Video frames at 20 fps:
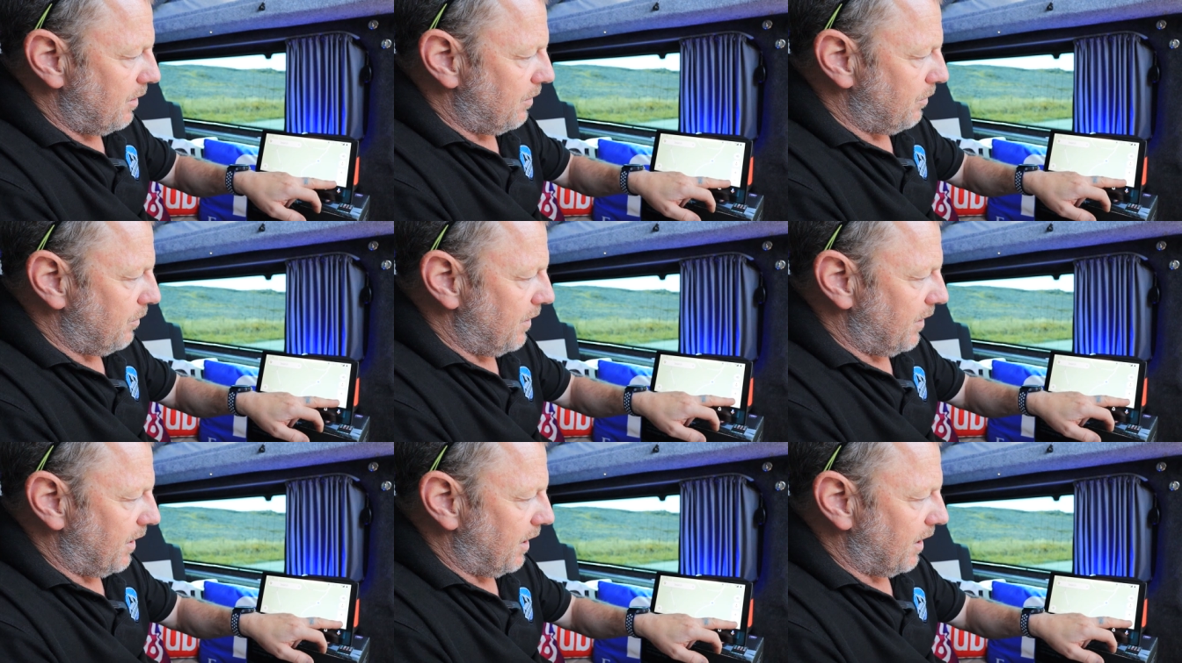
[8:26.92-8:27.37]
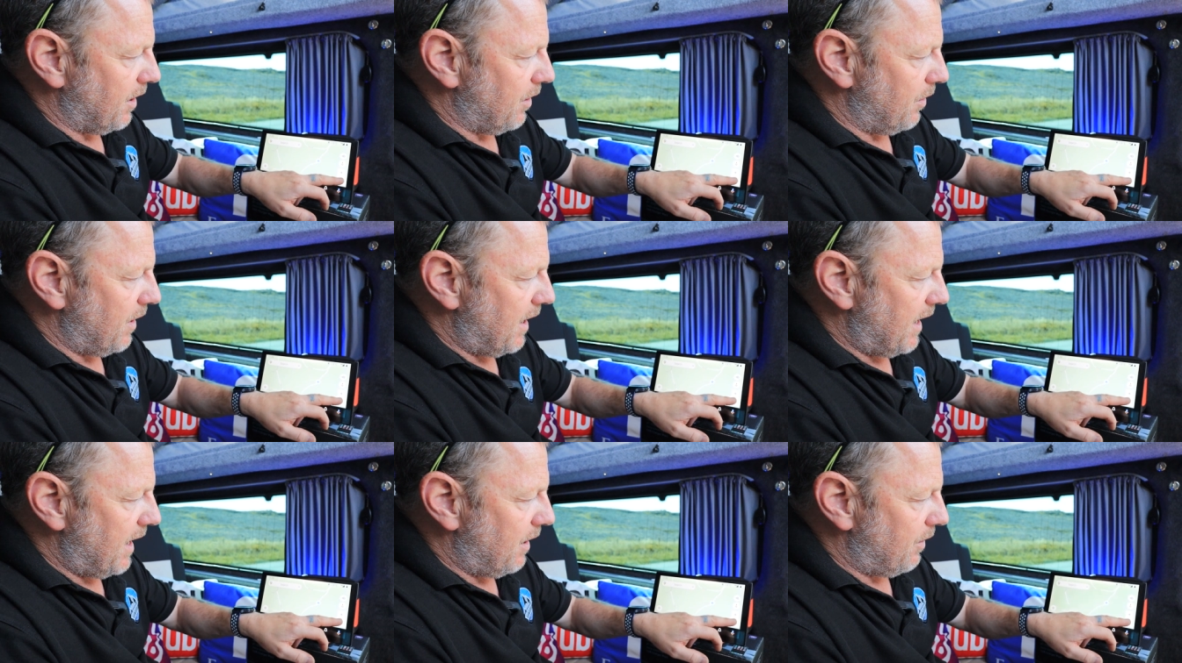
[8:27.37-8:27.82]
We can
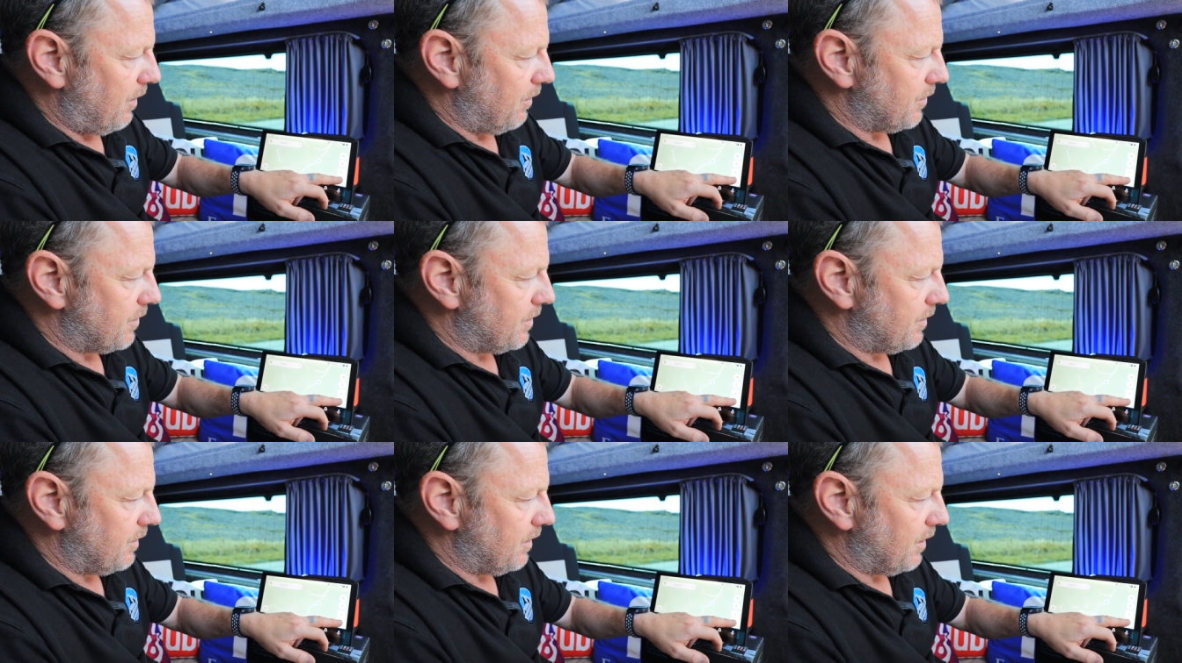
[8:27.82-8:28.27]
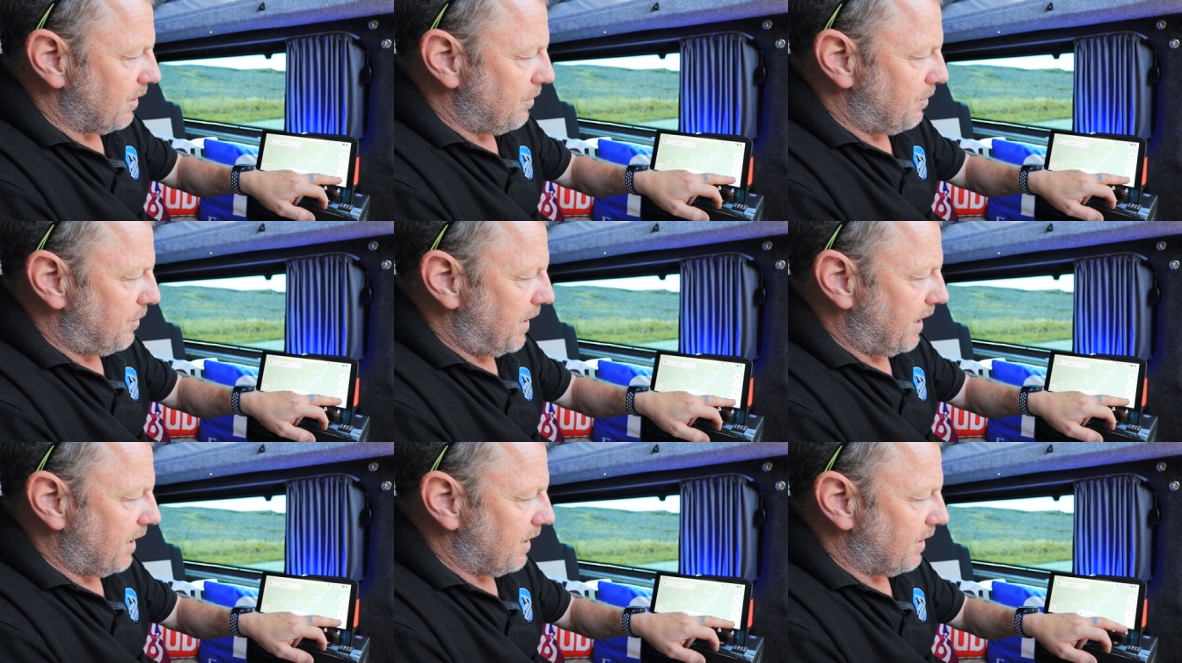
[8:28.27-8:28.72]
go out, go
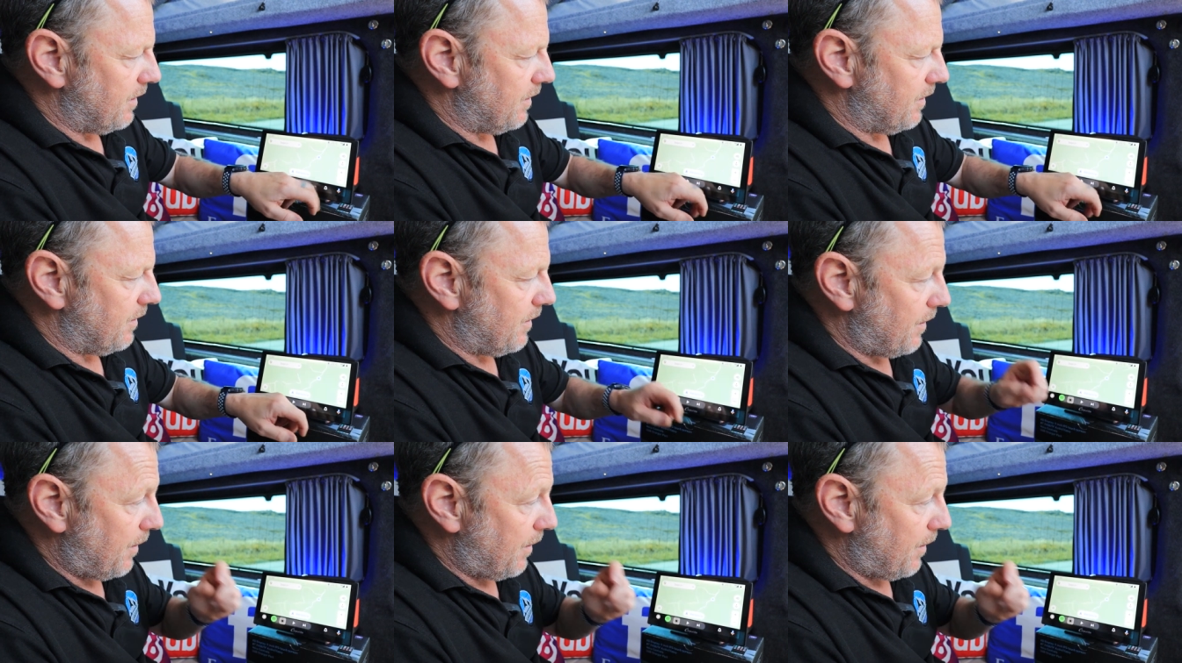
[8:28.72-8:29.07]
bigger.